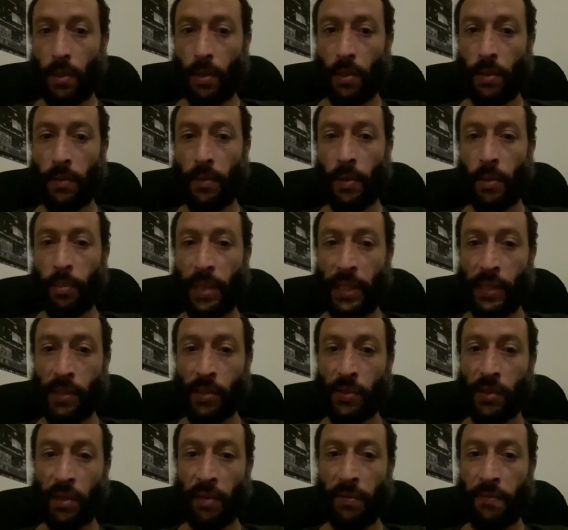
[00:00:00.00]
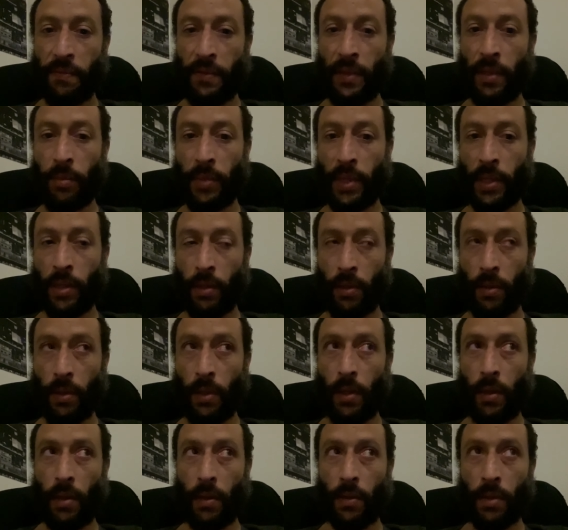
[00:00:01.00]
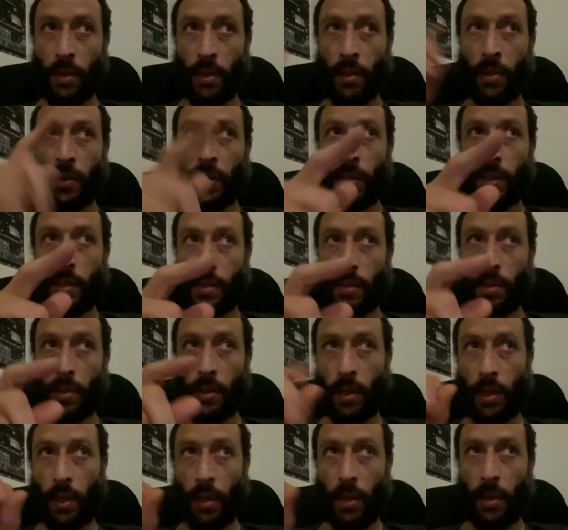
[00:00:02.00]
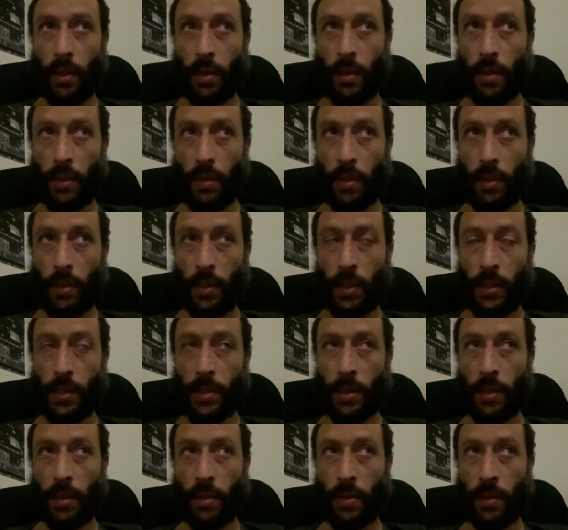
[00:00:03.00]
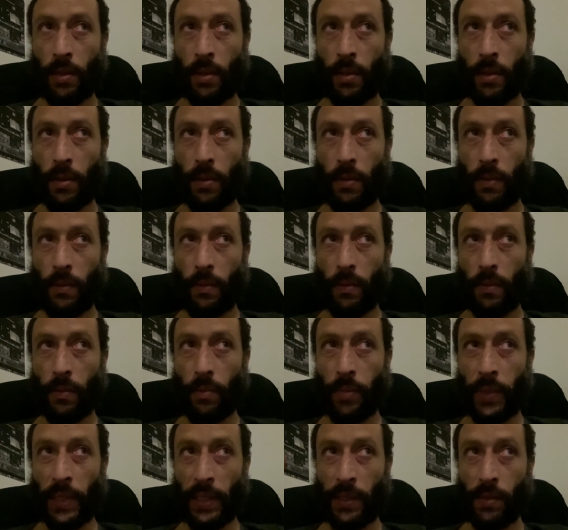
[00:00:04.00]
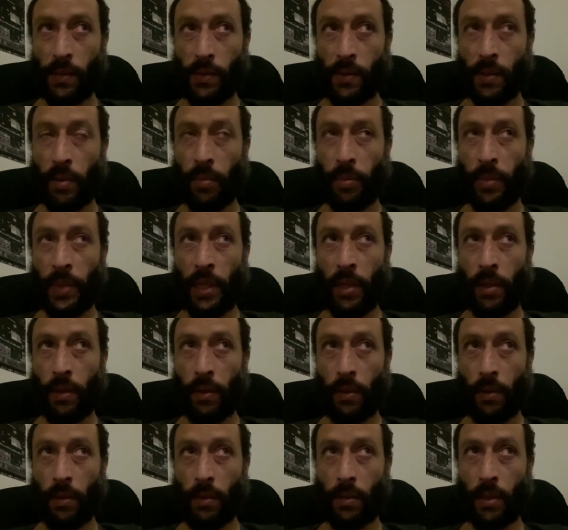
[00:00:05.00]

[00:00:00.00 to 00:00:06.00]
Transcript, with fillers: The, the pestles are female. The lotus is a uh, pestles are male.